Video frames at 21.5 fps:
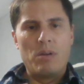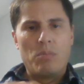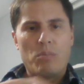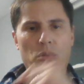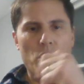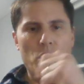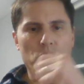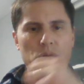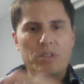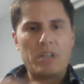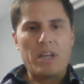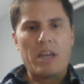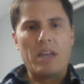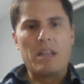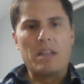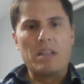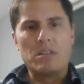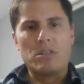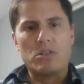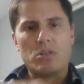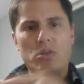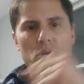
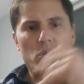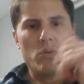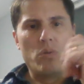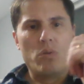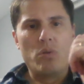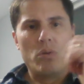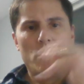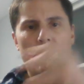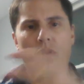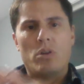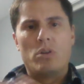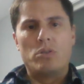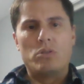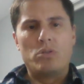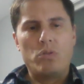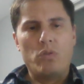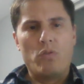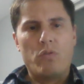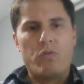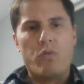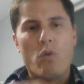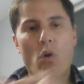proteins to
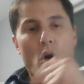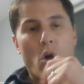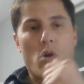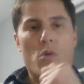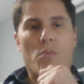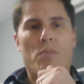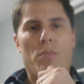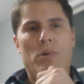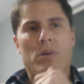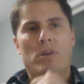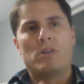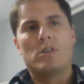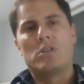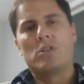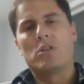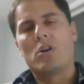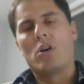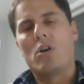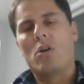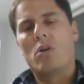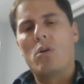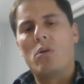form.
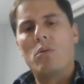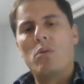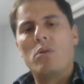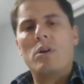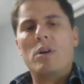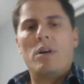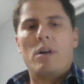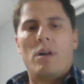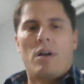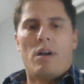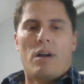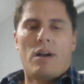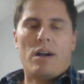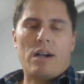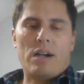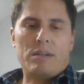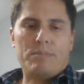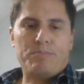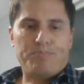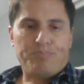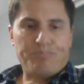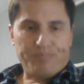So
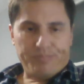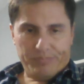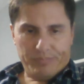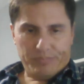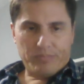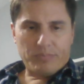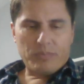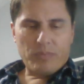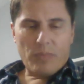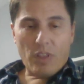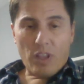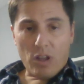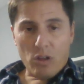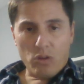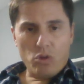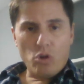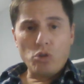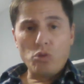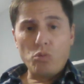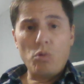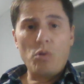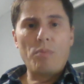
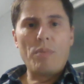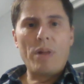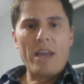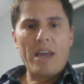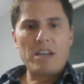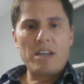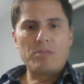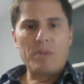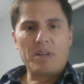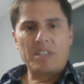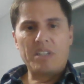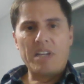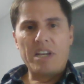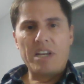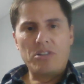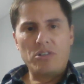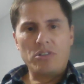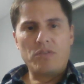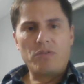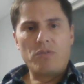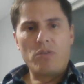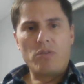those were my
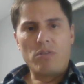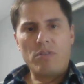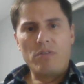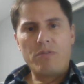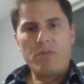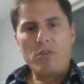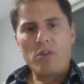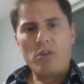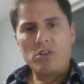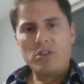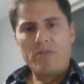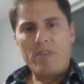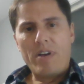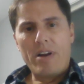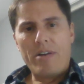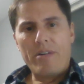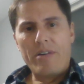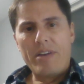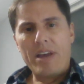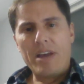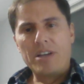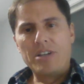expectations for the first
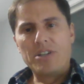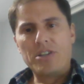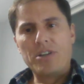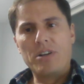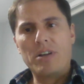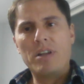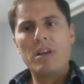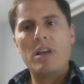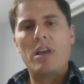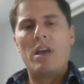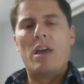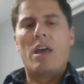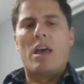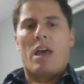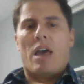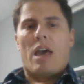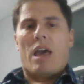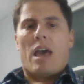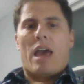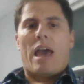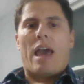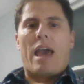variation.
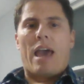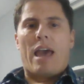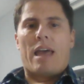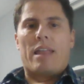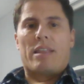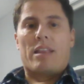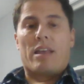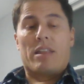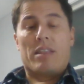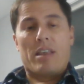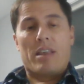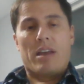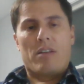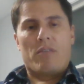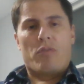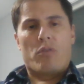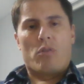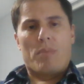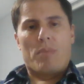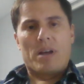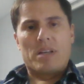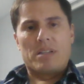And then
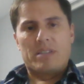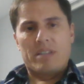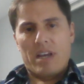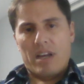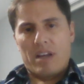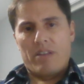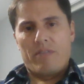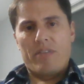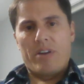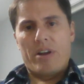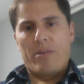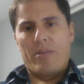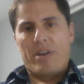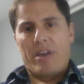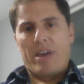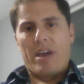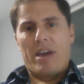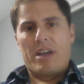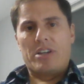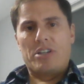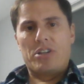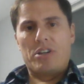for my second
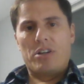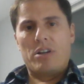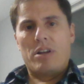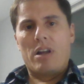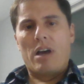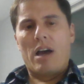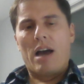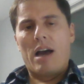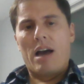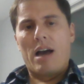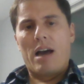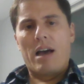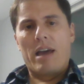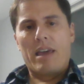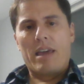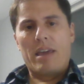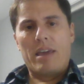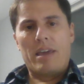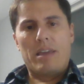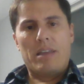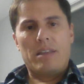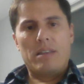variation,
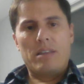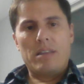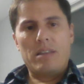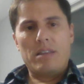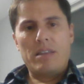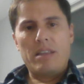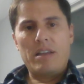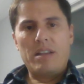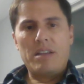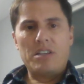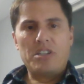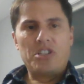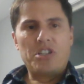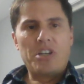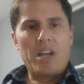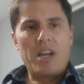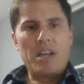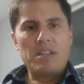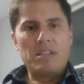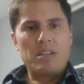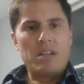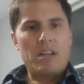I didn't
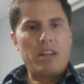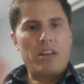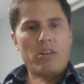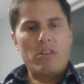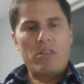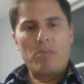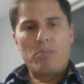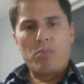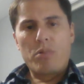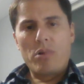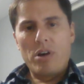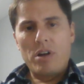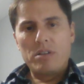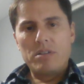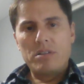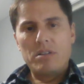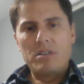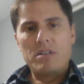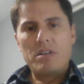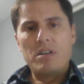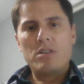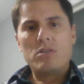change any of the
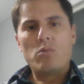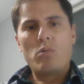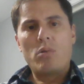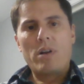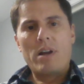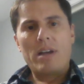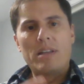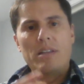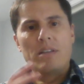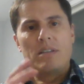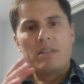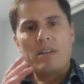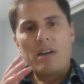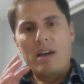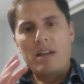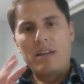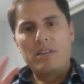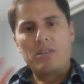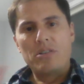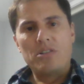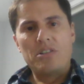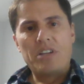processes. What I
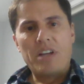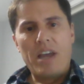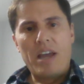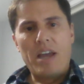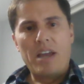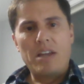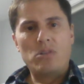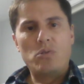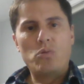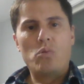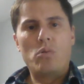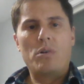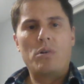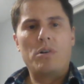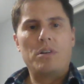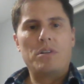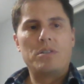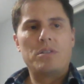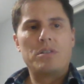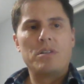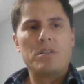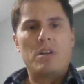decided to change
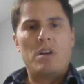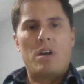was